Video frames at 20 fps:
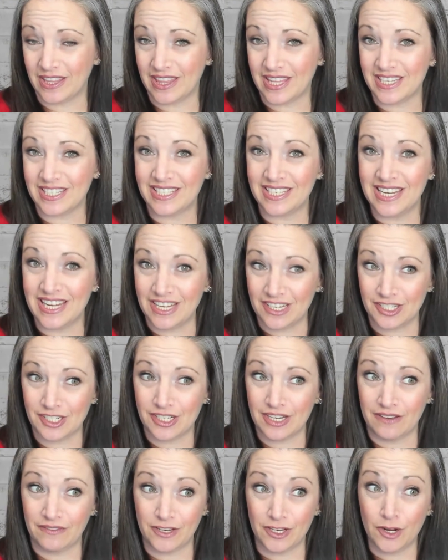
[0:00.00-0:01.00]
this niche?
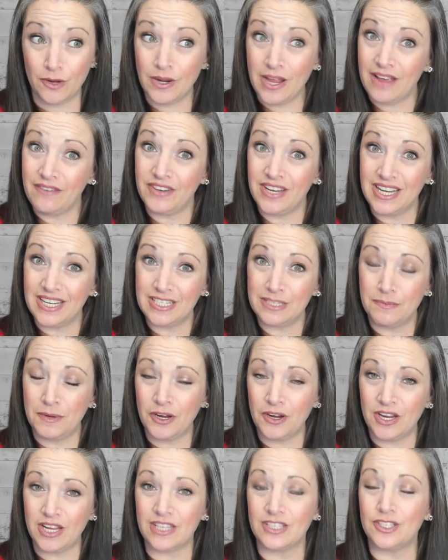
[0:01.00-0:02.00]
If you don't have any
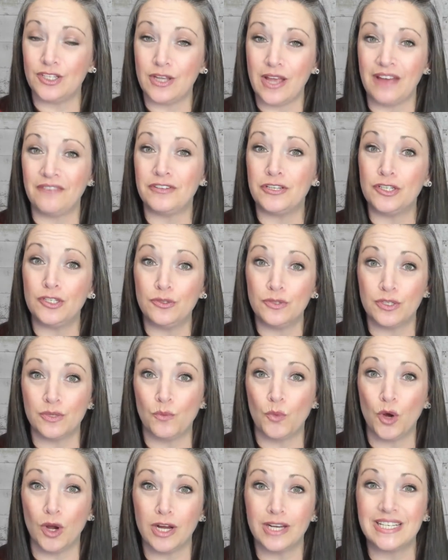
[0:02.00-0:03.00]
experience, you have to do some
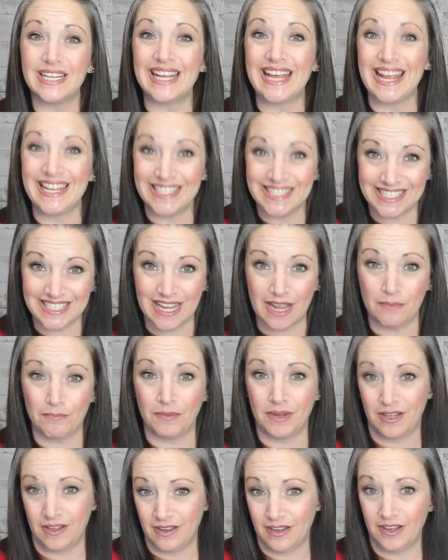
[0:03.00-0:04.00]
work to get some,
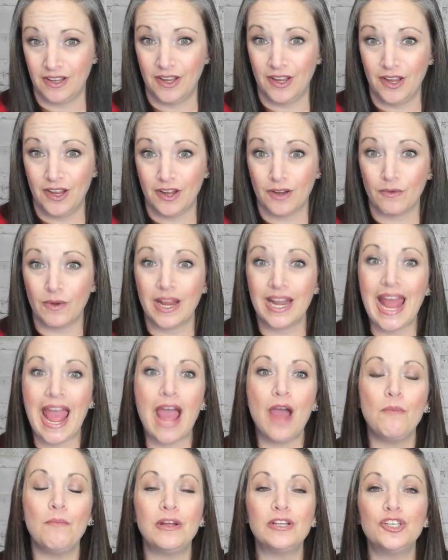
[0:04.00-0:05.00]
right?
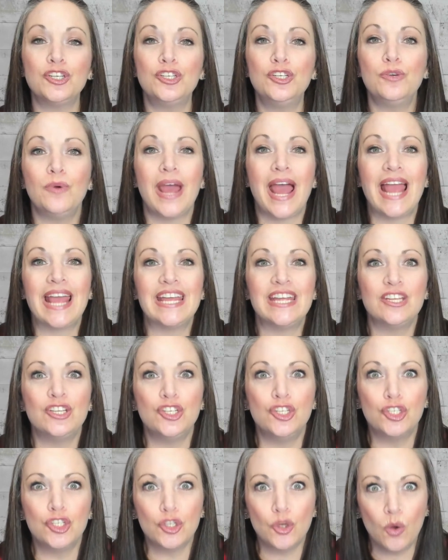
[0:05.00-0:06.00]
How much do I
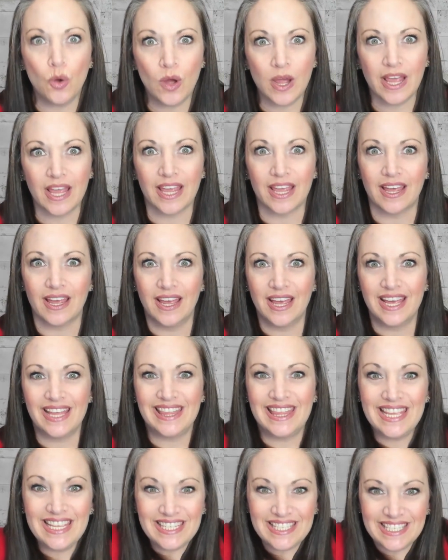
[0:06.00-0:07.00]
enjoy
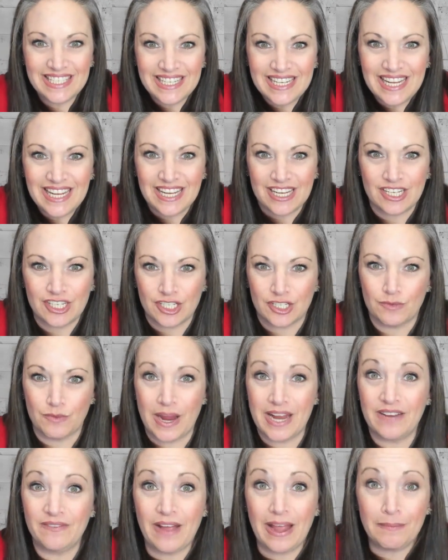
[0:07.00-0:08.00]
this niche,
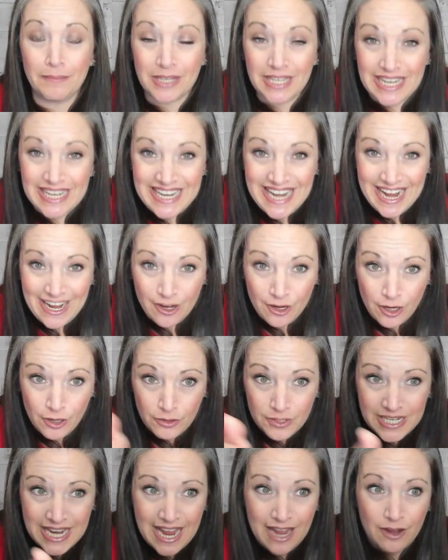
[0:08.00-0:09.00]
right? If I'm going to
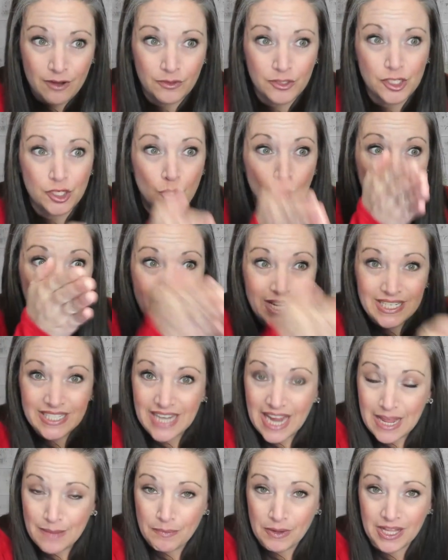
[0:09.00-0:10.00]
narrow down to one
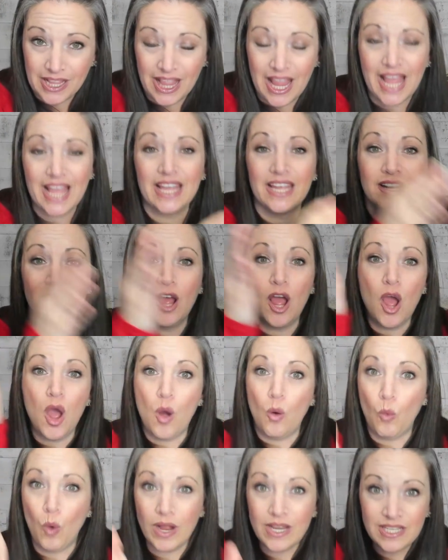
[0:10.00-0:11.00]
type of client,
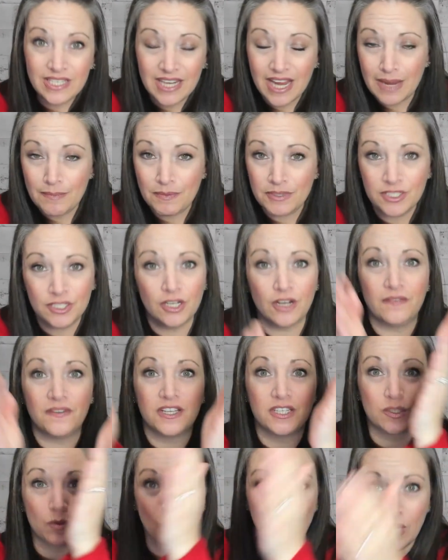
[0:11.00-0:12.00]
one type of
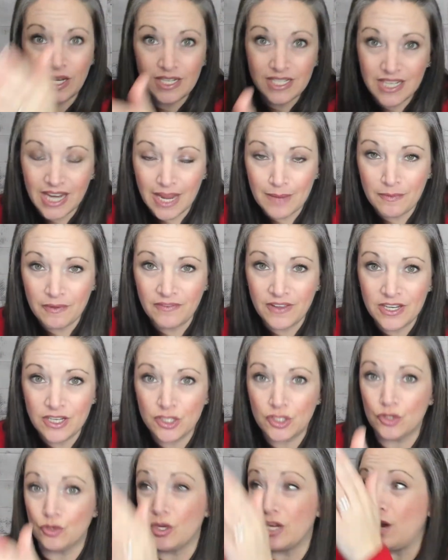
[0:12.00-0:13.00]
service, one type of
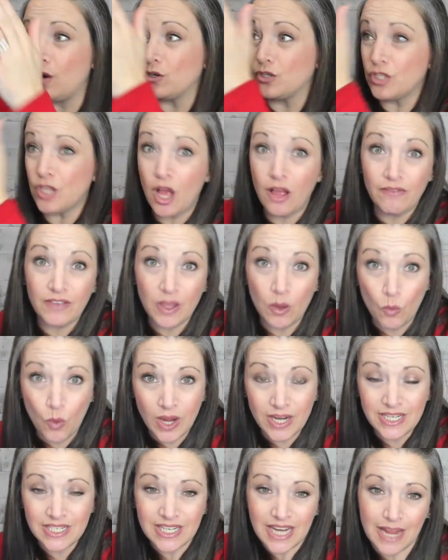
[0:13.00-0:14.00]
industry, or solving
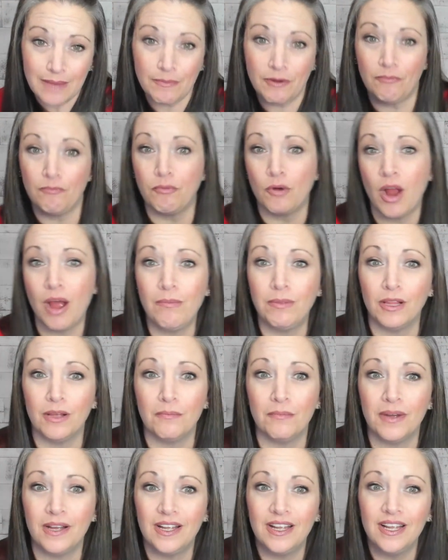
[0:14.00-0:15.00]
one type of problem,